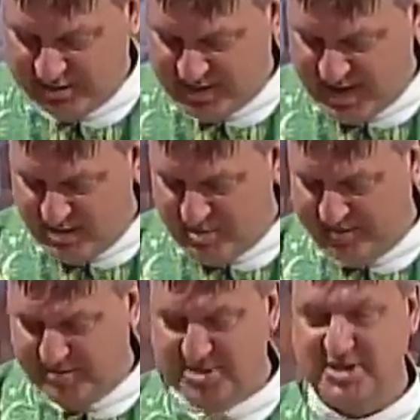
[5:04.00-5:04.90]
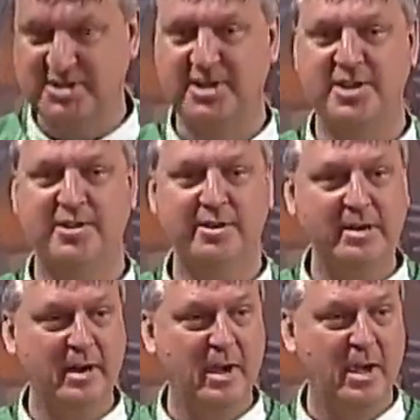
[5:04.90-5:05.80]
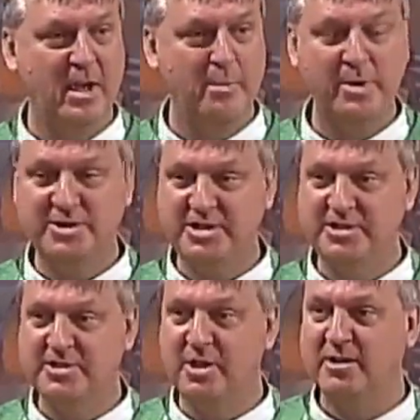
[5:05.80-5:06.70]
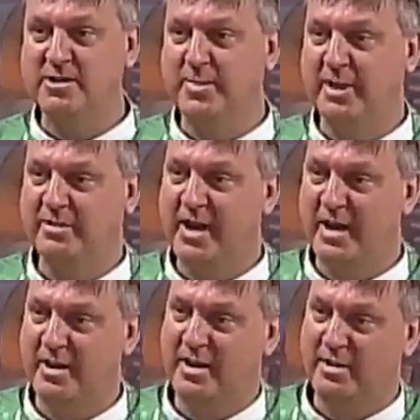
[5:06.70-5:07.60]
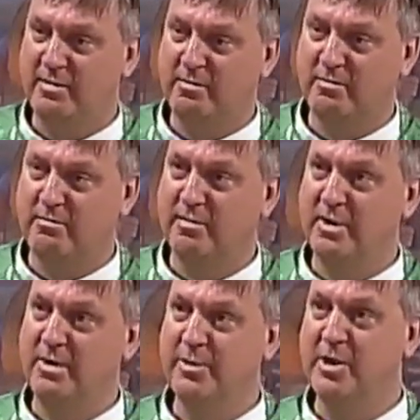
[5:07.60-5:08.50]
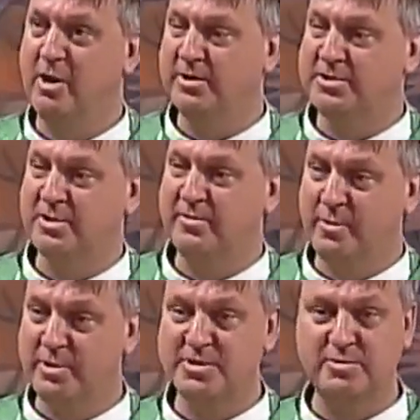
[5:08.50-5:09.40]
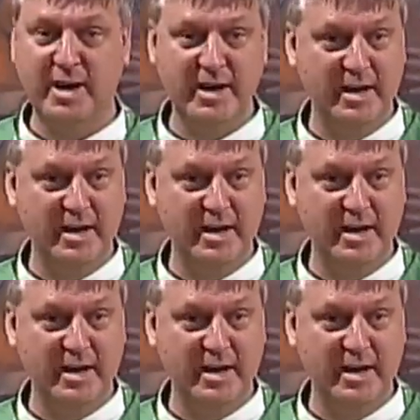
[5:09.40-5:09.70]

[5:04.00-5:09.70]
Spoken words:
that. He references it here. But Jesus talks about that in regards to divorce, right?